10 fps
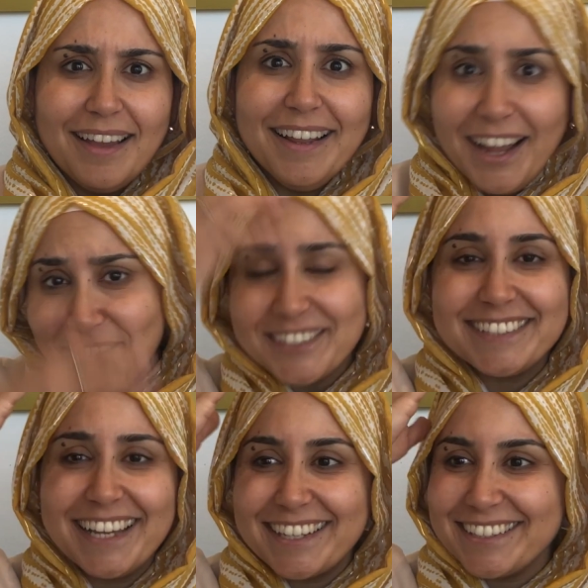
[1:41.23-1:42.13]
And I was
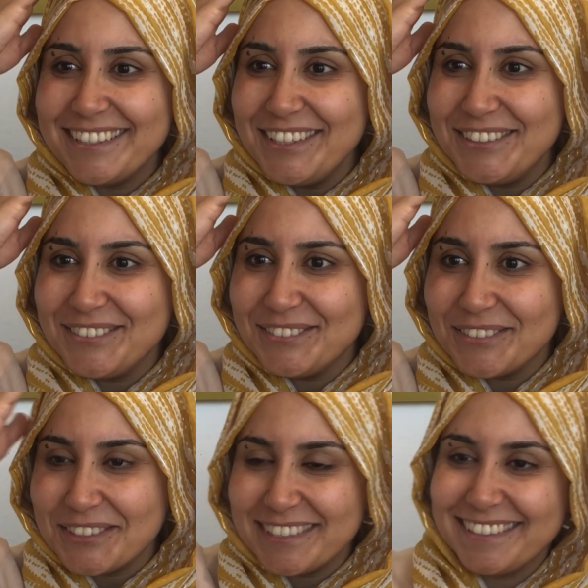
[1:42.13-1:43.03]
like,
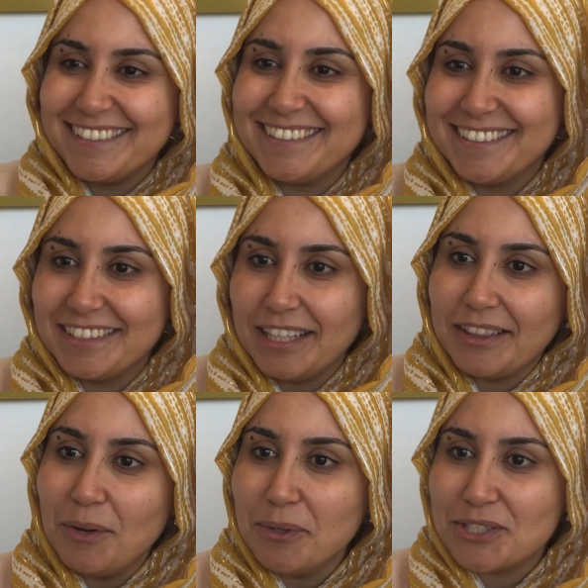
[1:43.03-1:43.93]

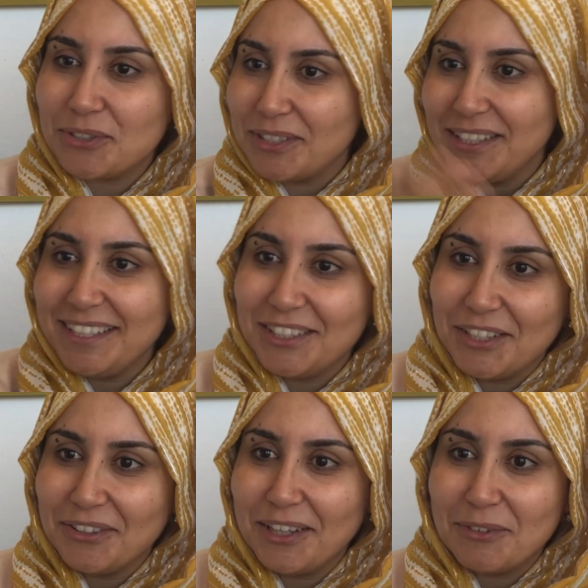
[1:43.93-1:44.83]

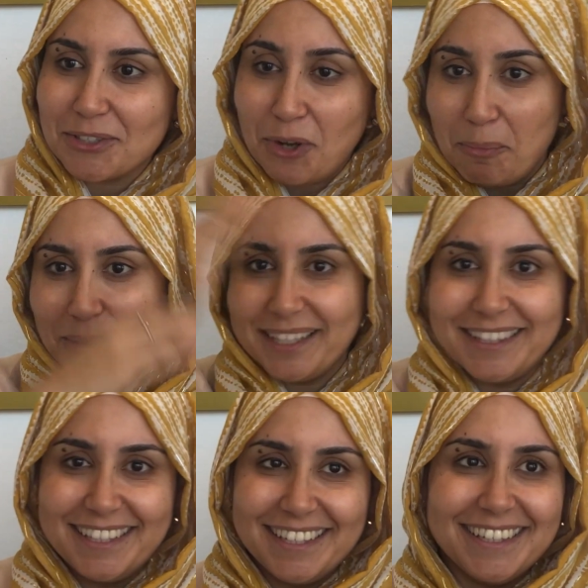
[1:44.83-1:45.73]
that was
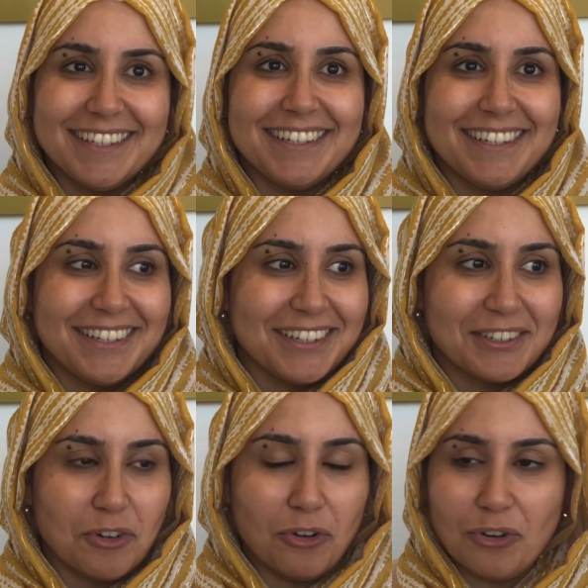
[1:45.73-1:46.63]
completely
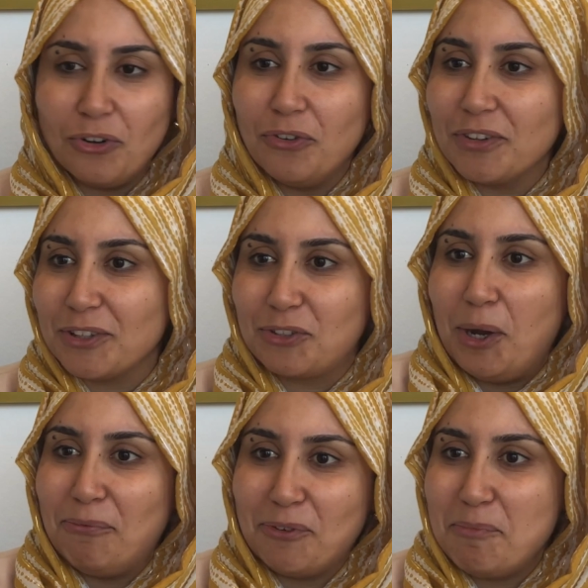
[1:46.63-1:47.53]
over the
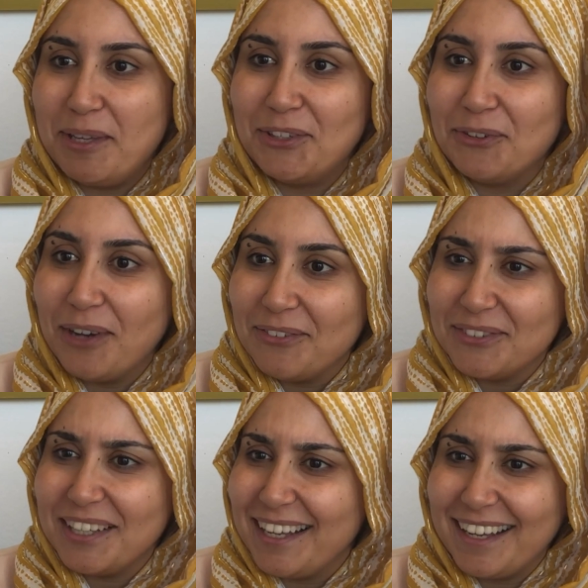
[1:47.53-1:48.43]
top for me,
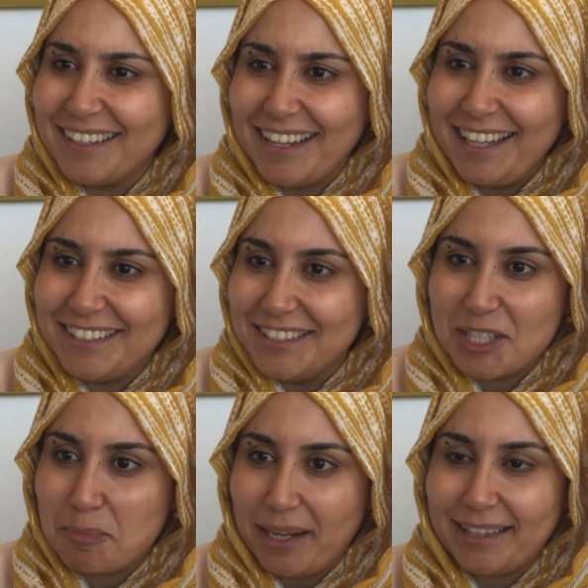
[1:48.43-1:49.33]
I didn't
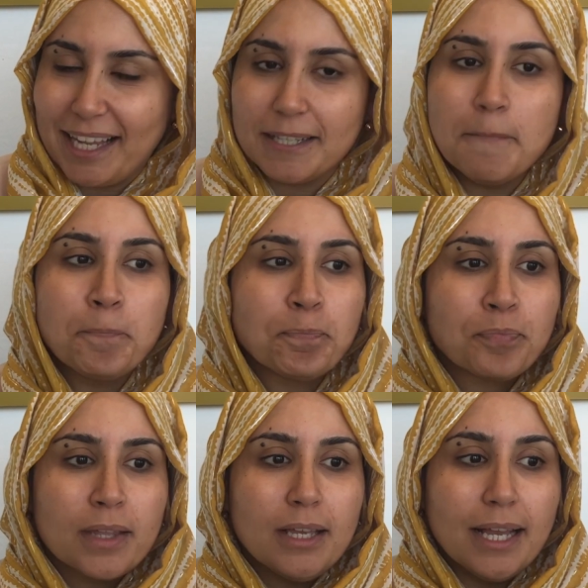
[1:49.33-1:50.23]
expect that.
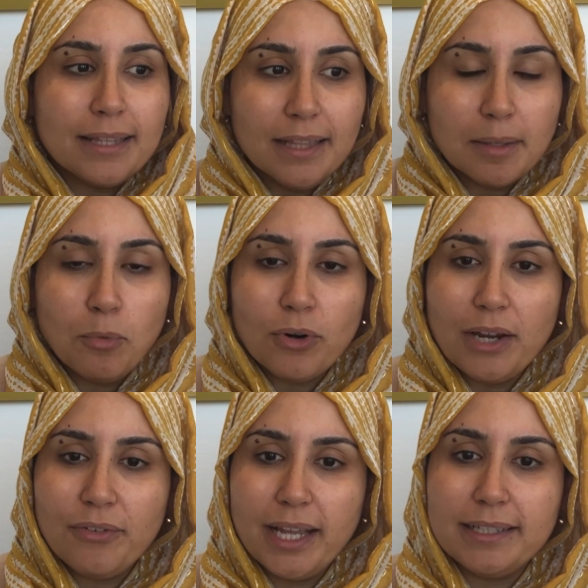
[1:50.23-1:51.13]
And then the more I
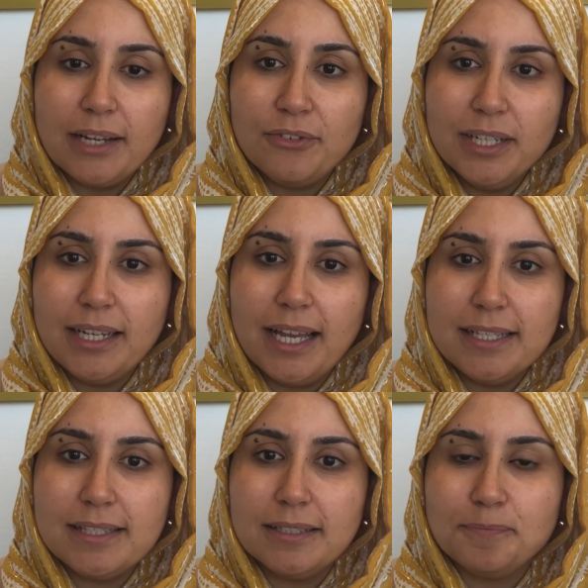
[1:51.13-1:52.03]
read, I
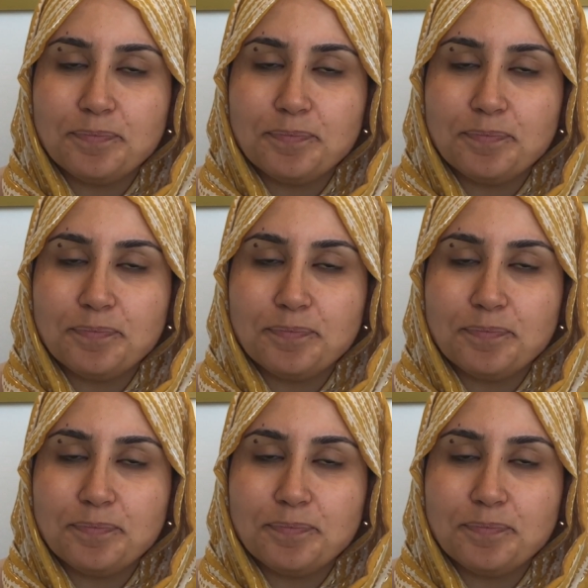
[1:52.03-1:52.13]
realized